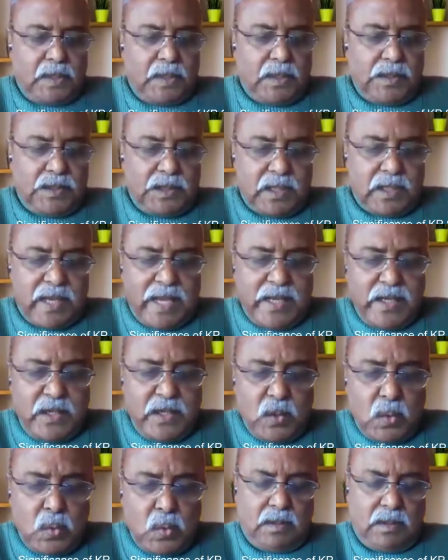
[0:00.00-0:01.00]
So can
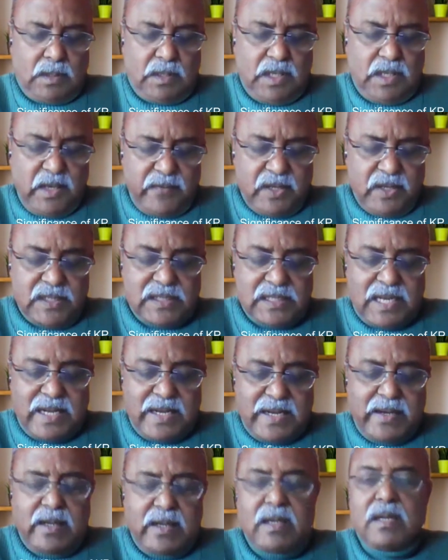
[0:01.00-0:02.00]
you give us
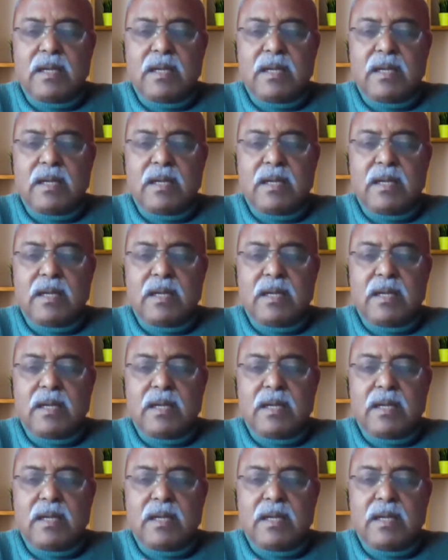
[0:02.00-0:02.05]
an